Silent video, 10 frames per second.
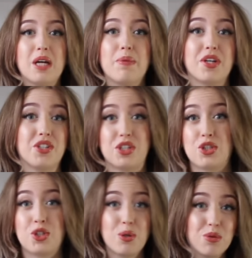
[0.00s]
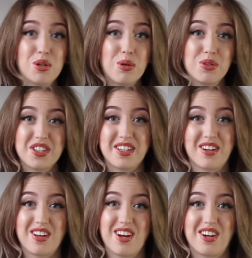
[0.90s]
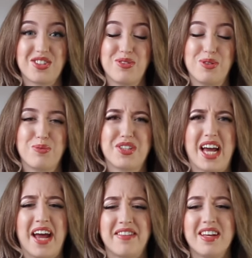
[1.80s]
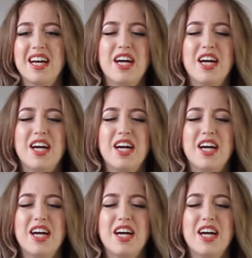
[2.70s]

because it's so cold in our classrooms and